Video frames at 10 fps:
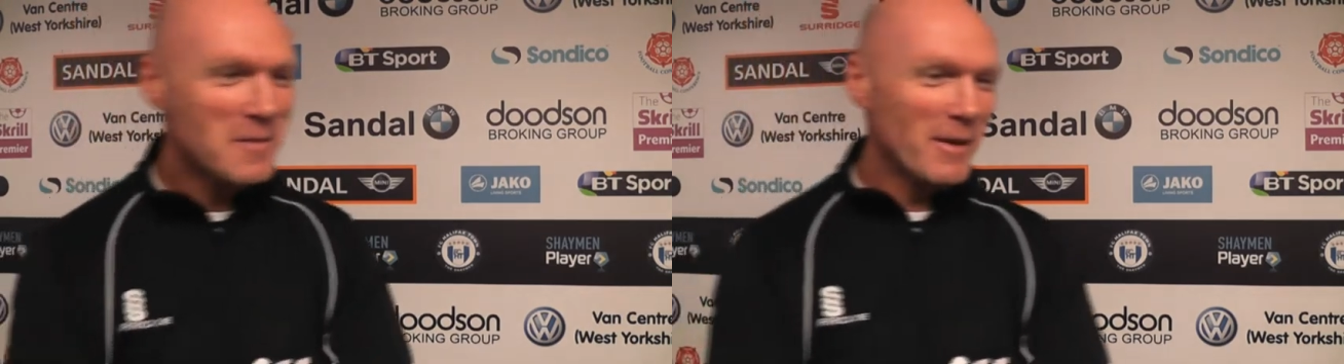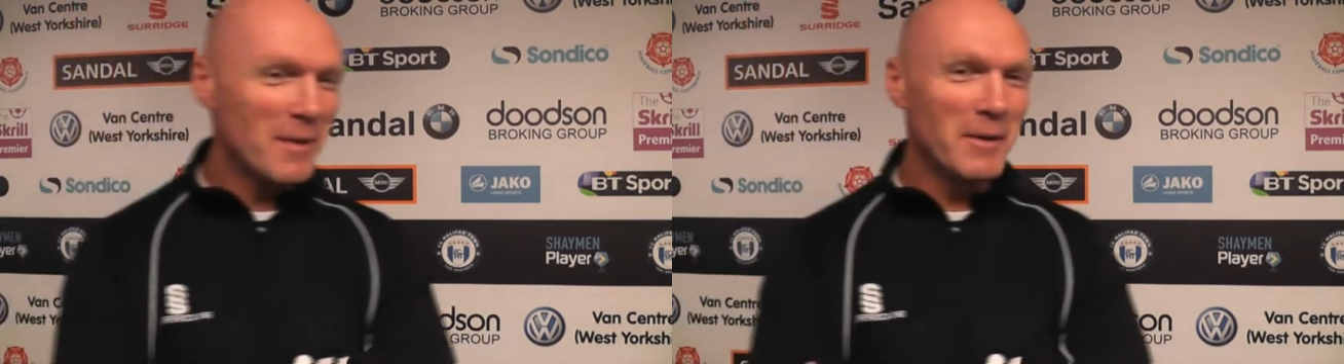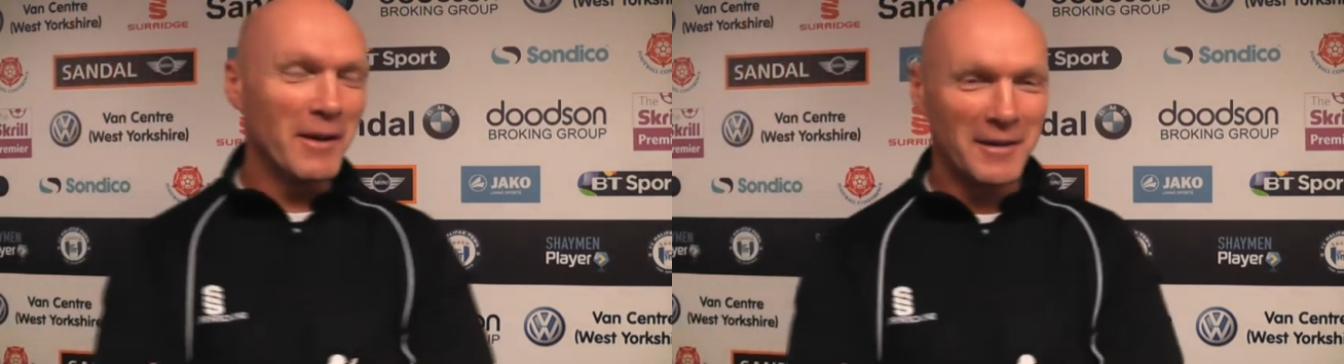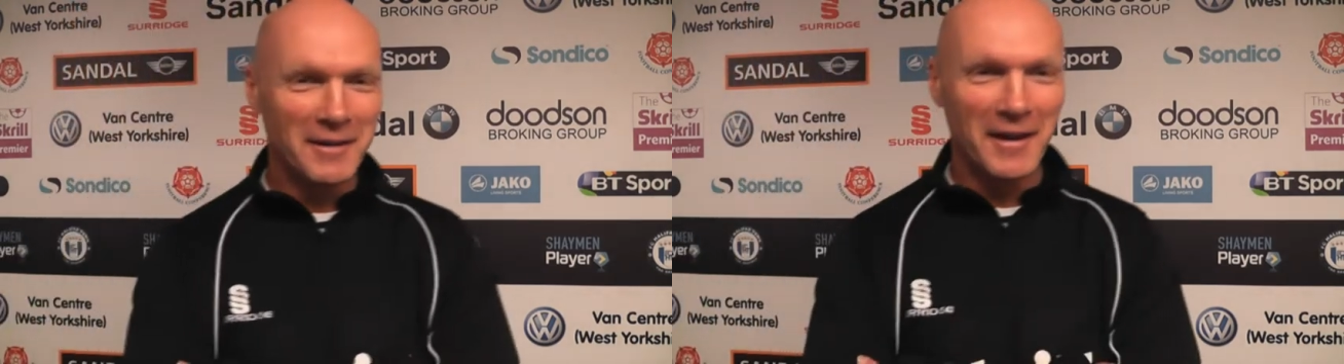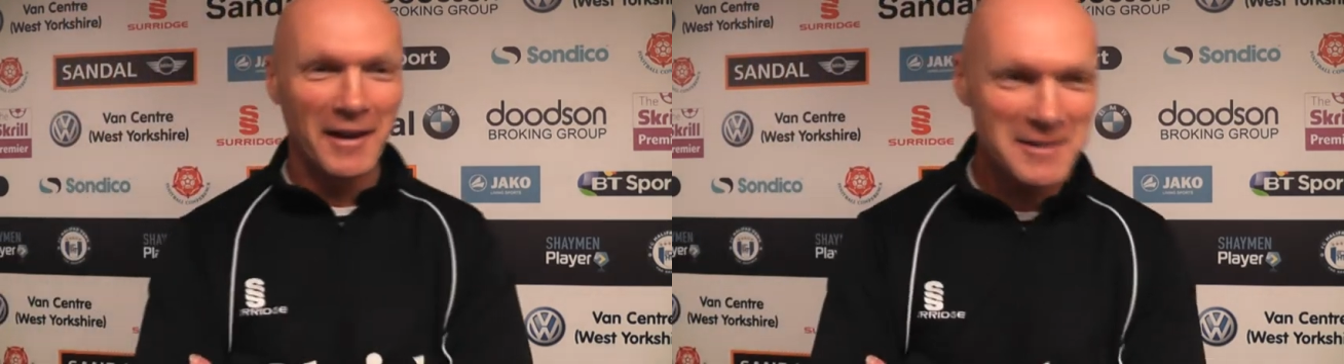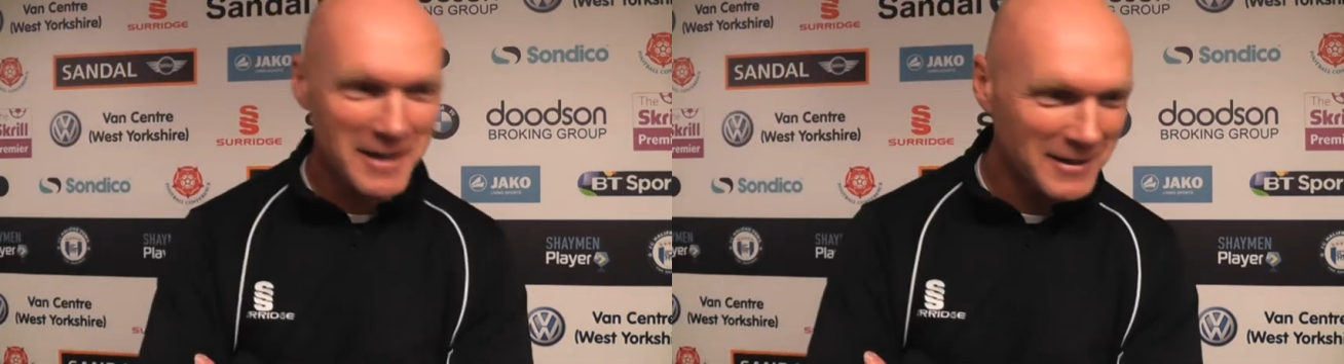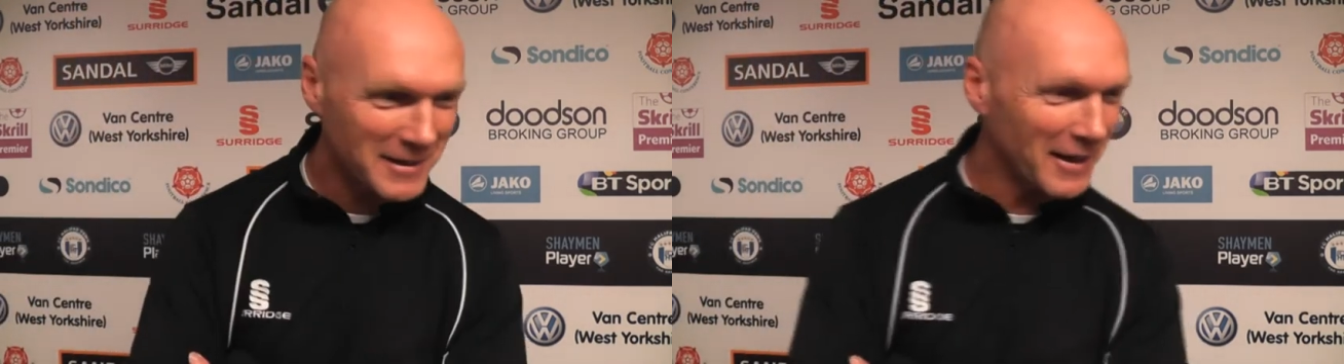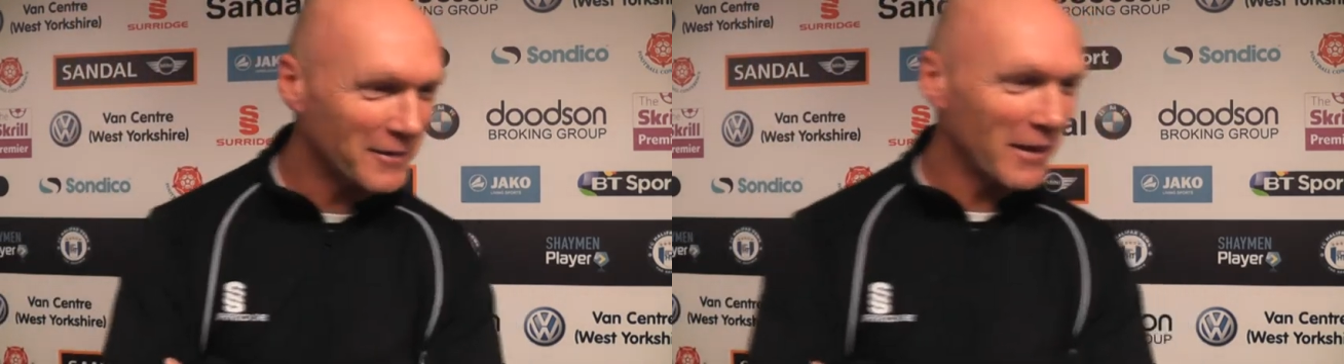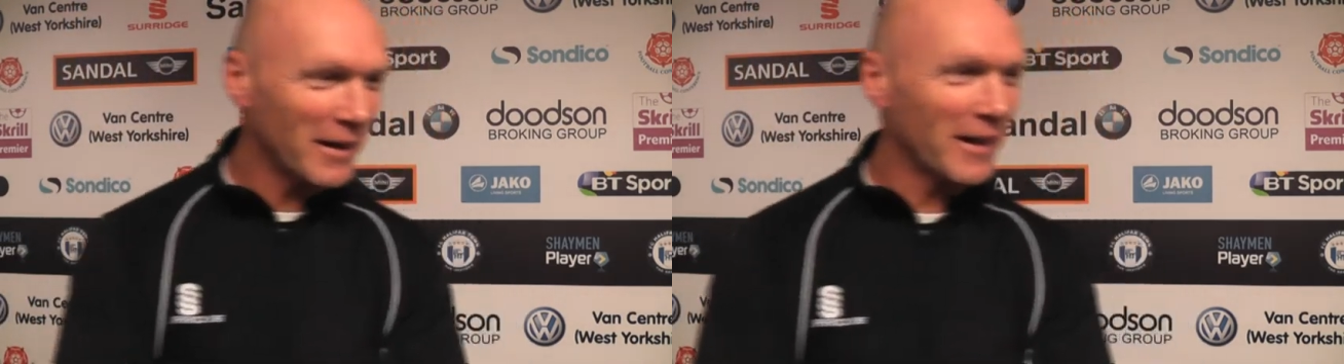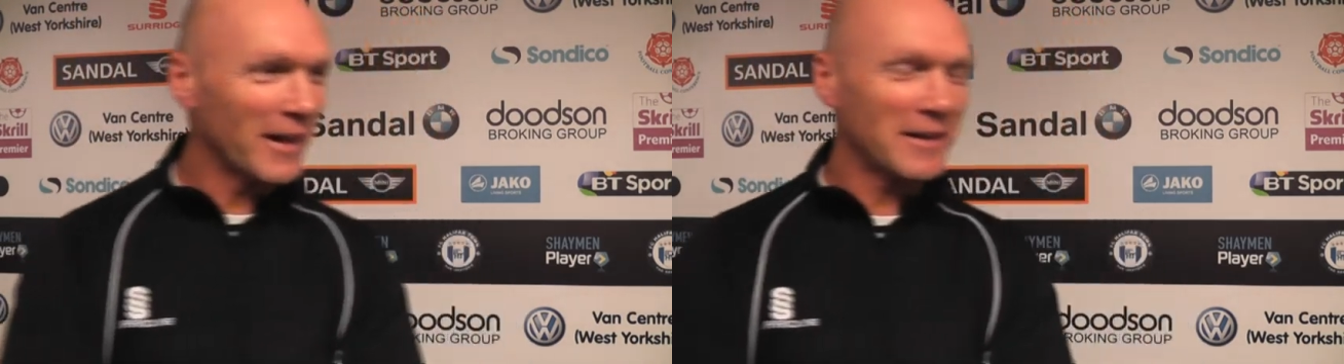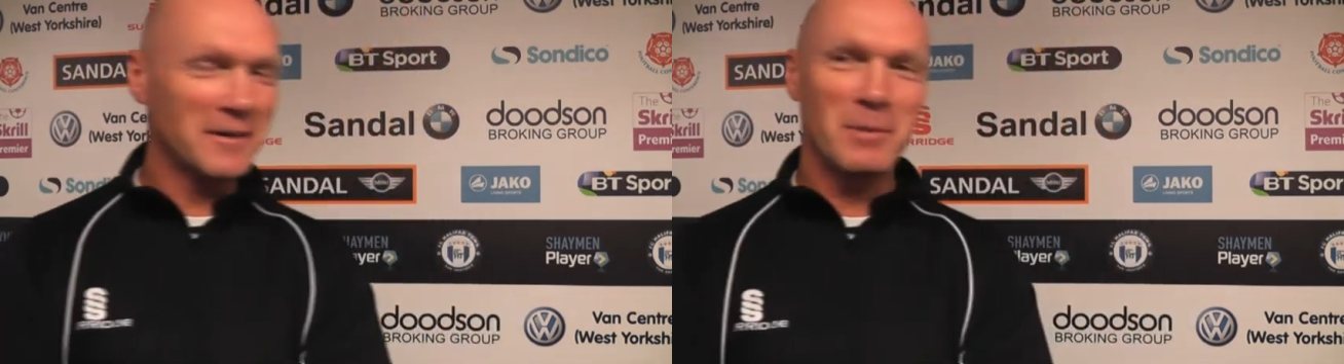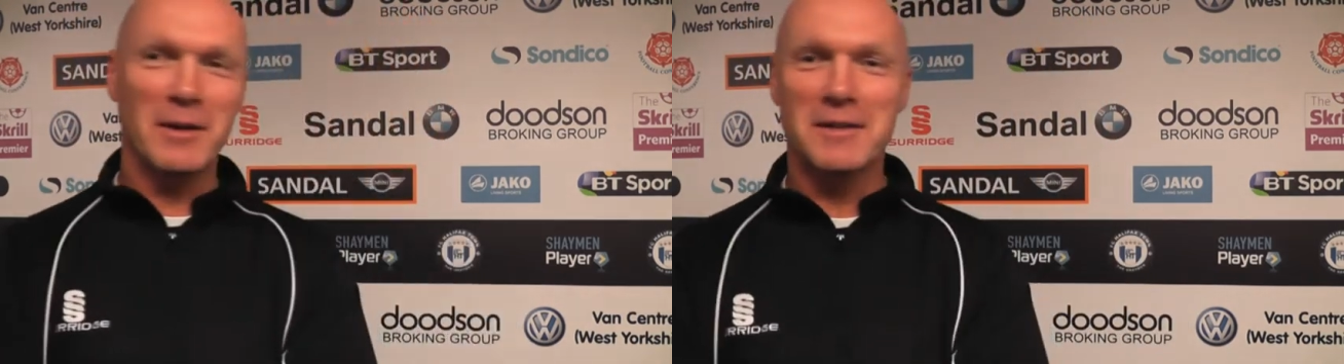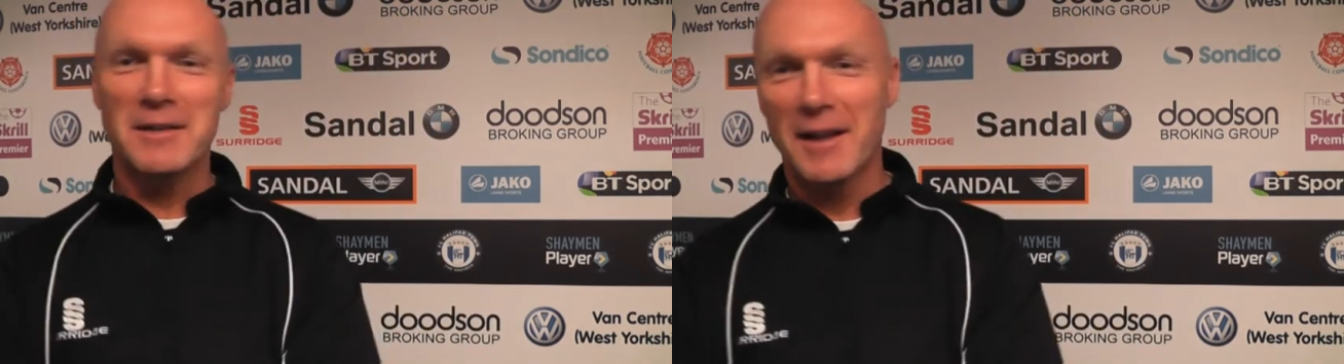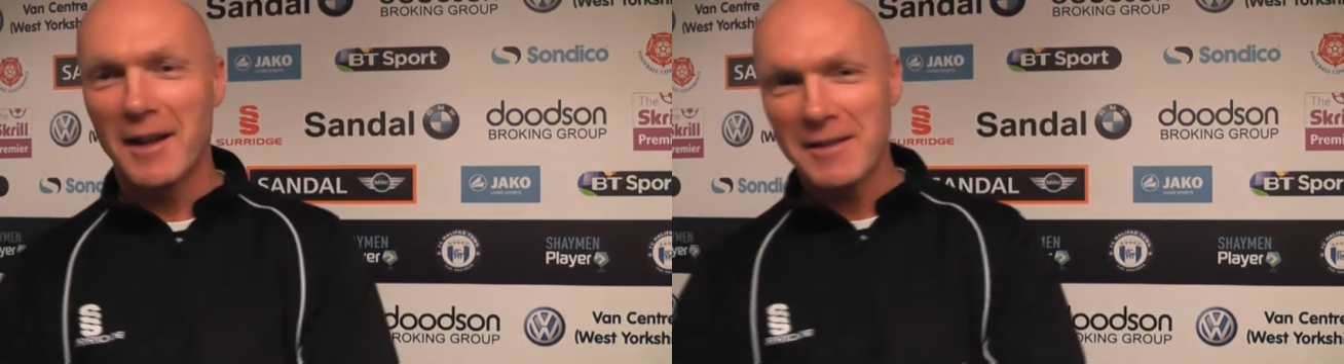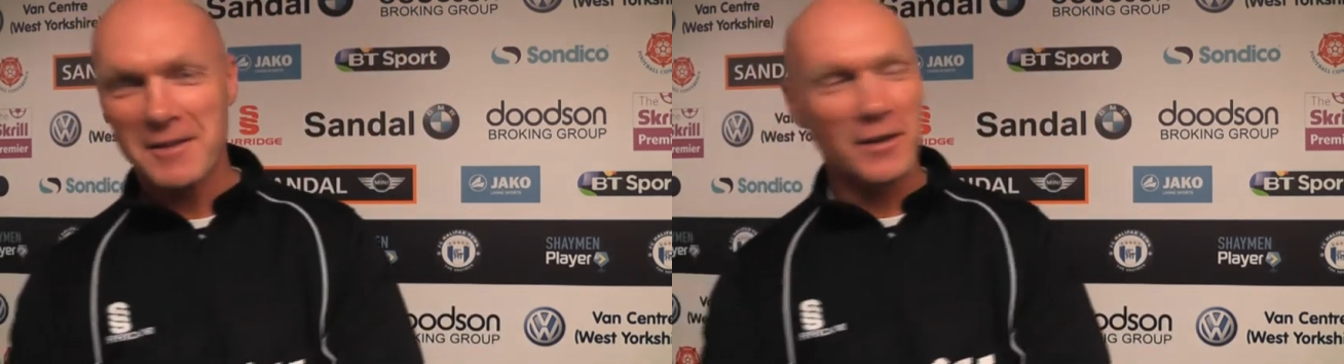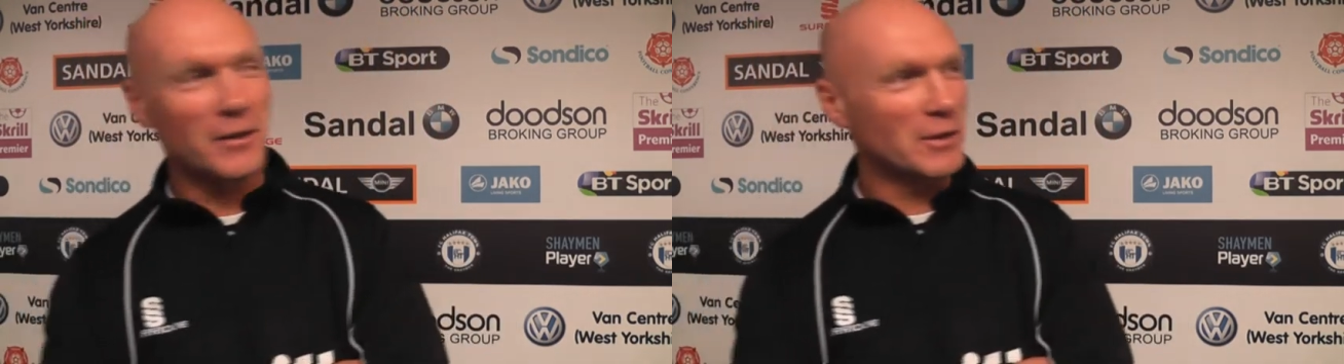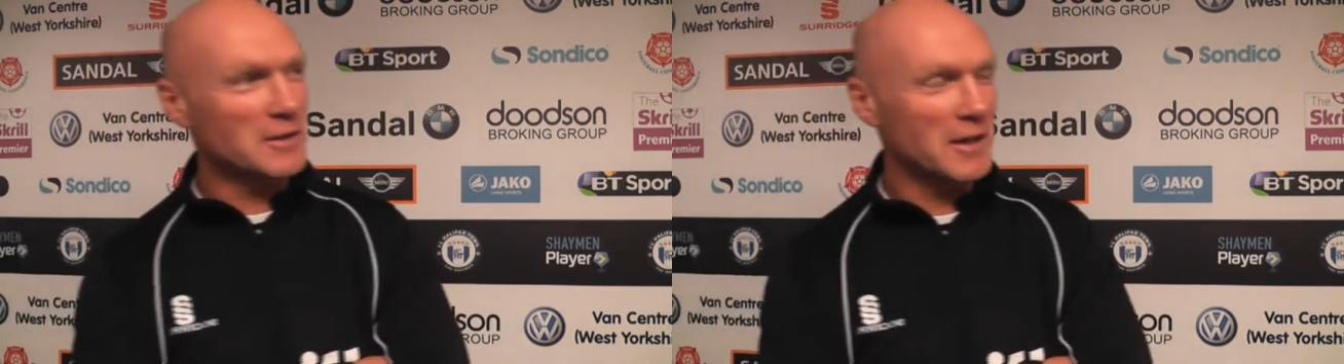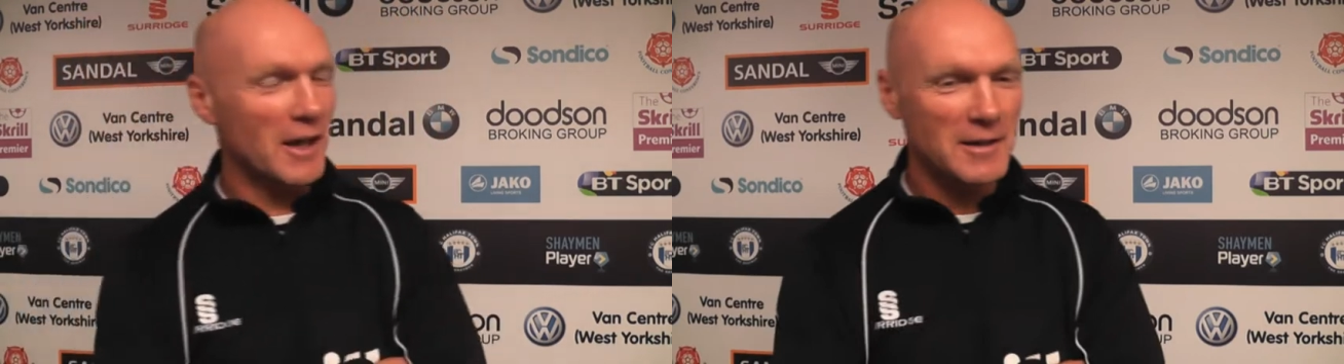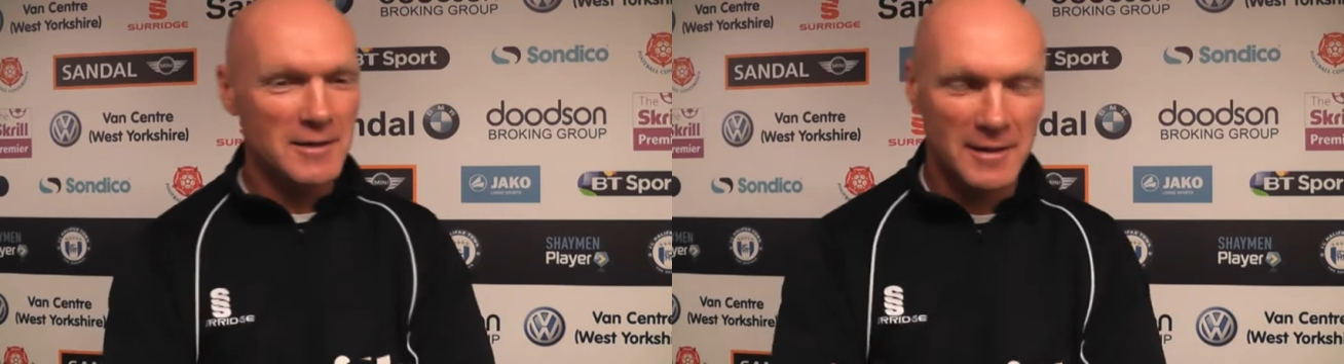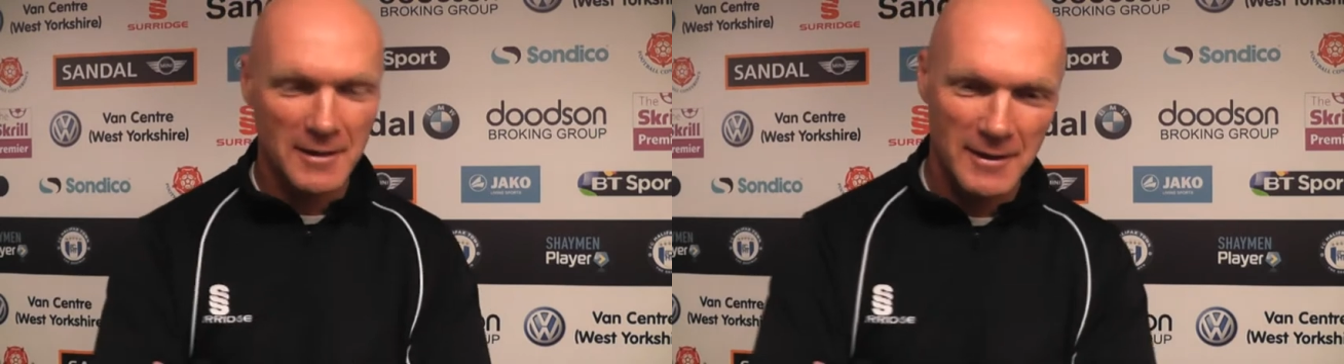Maybe on Saturday I felt like that, but certainly not tonight.